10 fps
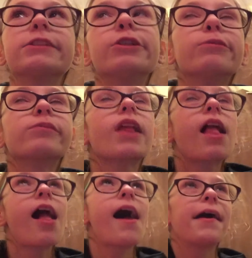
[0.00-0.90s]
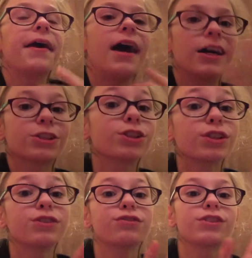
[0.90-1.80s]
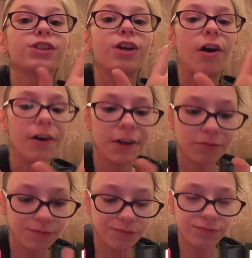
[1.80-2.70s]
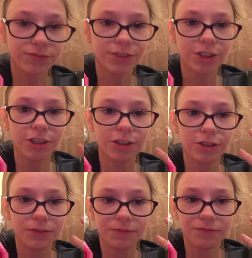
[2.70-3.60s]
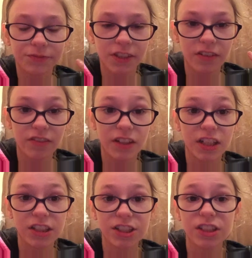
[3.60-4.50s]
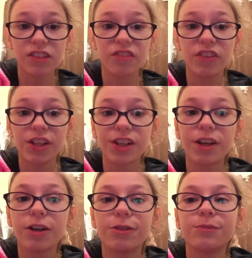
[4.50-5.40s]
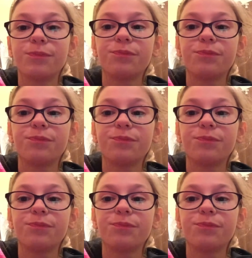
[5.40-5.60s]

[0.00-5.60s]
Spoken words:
so I actually forgot to finish the video